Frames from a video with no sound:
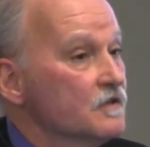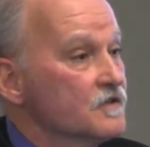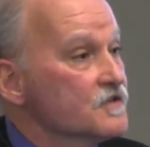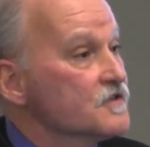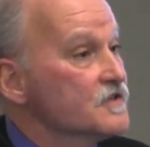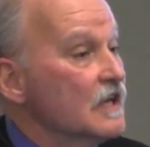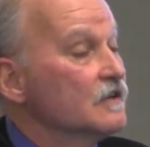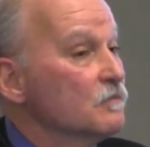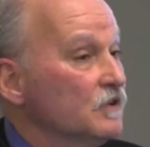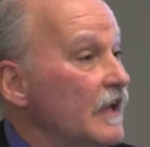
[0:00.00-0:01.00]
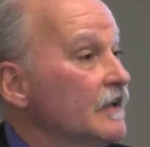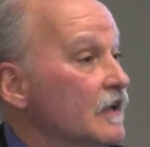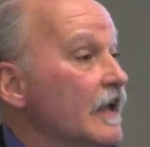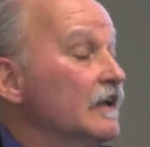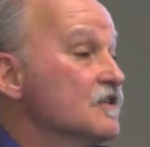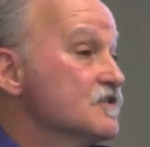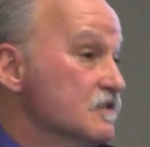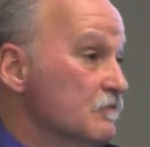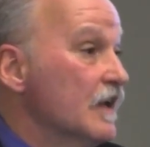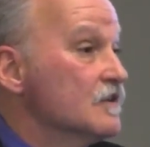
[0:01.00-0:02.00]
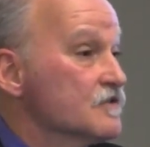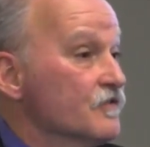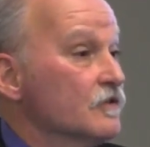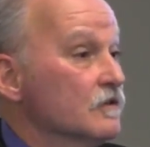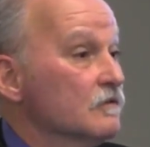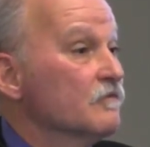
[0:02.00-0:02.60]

to sustain the planet and its demands for,